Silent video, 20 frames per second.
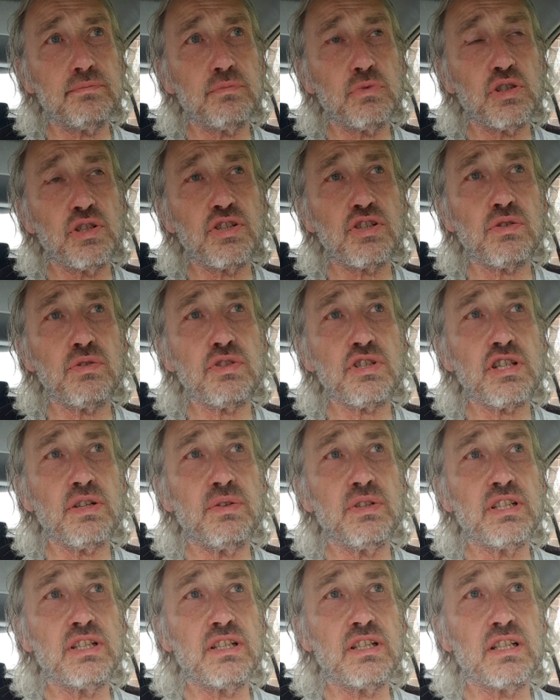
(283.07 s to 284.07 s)
there's
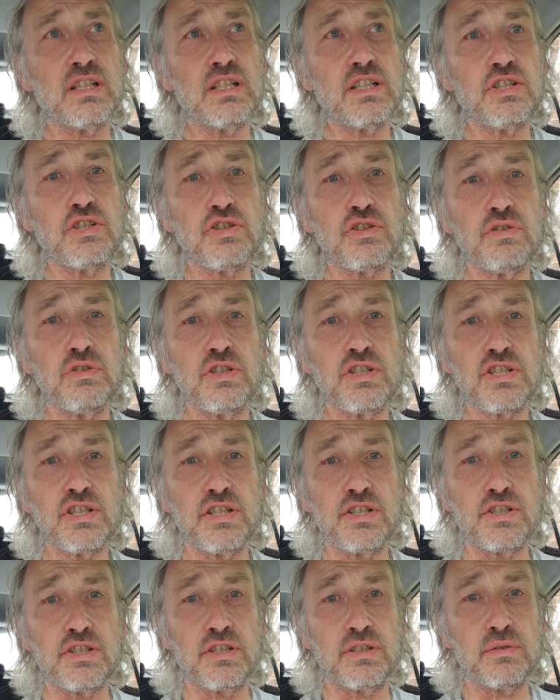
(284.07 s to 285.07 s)
also an insurance
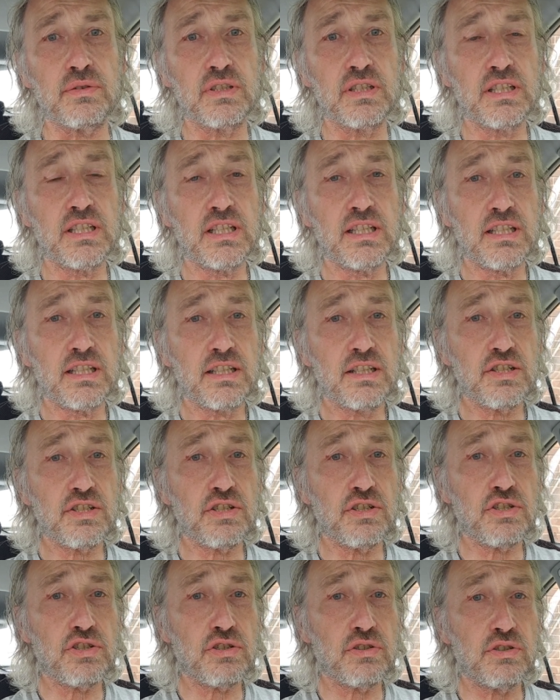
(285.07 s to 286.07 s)
issue, because
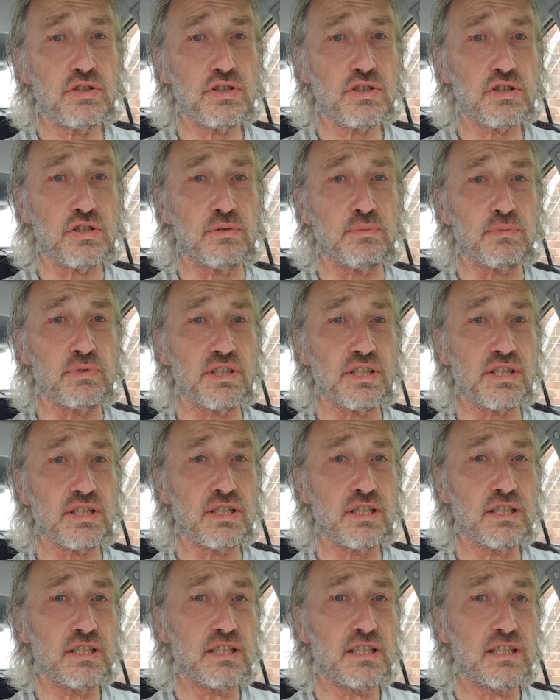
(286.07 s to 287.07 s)
insurance companies,
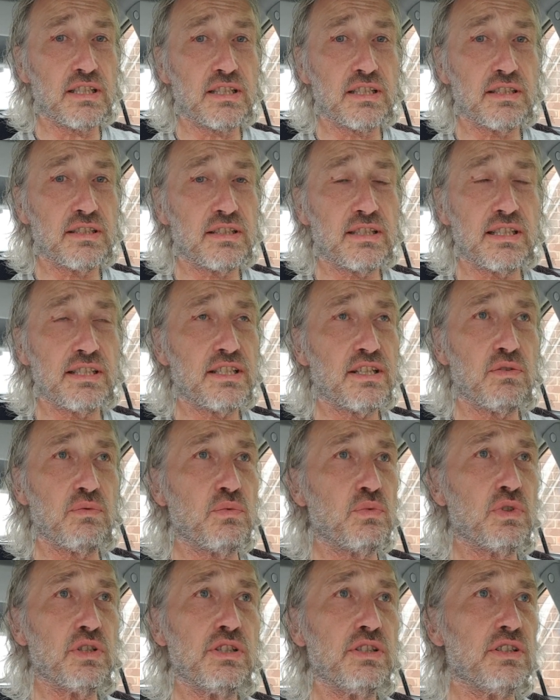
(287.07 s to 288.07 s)
they
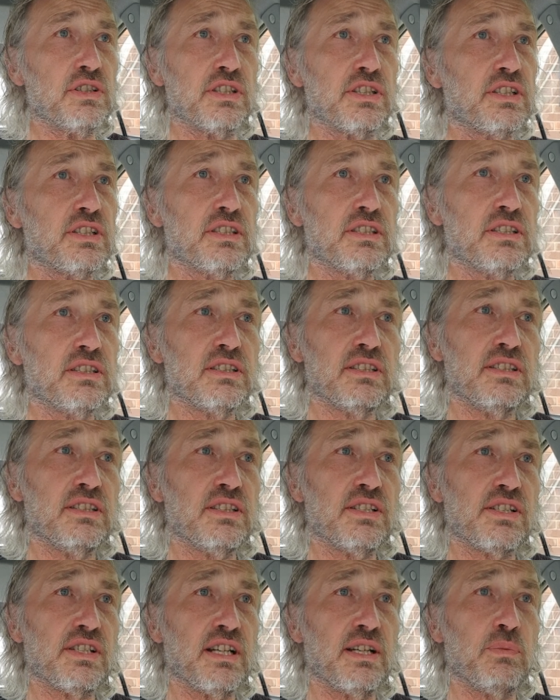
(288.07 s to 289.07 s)
don't work
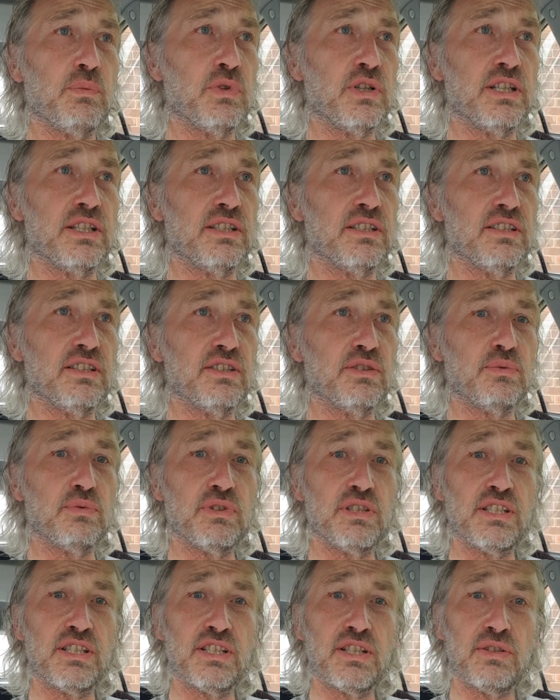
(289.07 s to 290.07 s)
the same way that
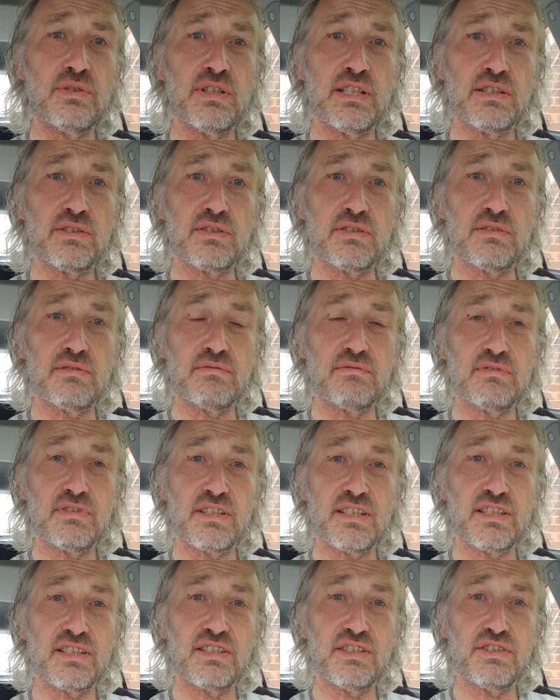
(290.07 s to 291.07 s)
we do.
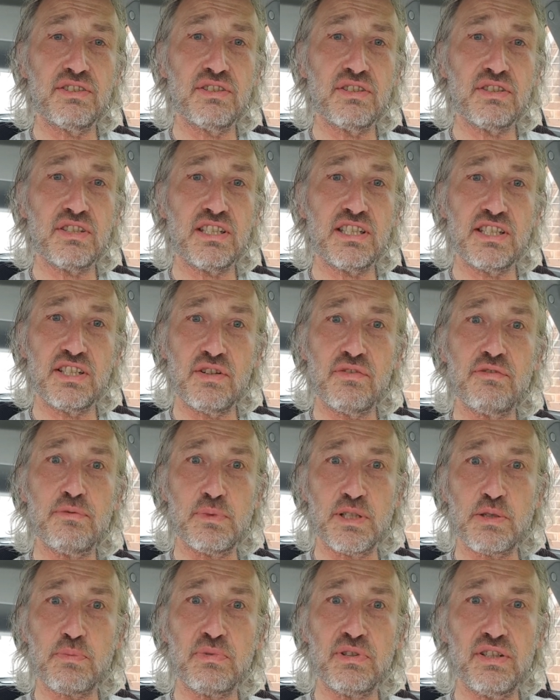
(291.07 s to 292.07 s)
I know from
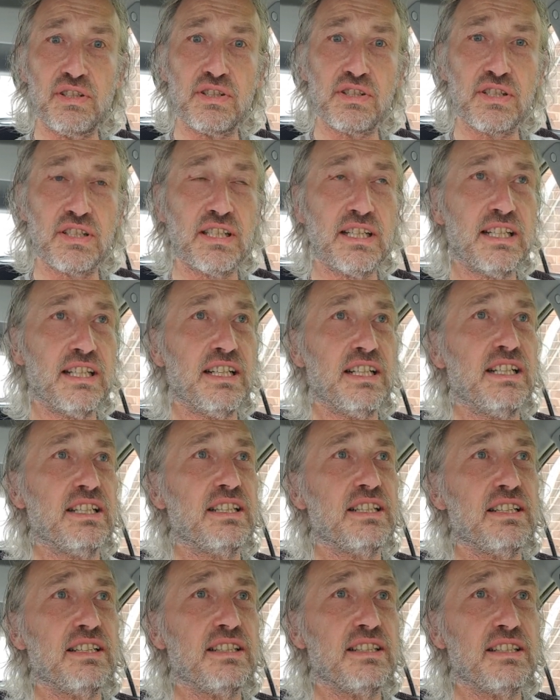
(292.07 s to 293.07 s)
experience,
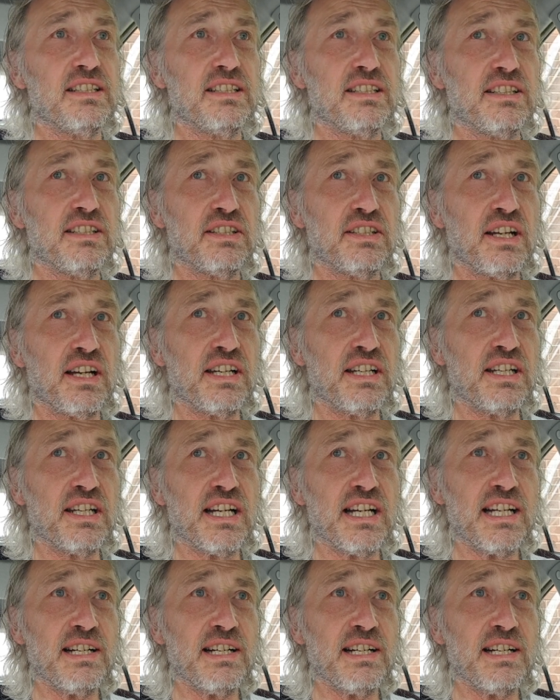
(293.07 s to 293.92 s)
they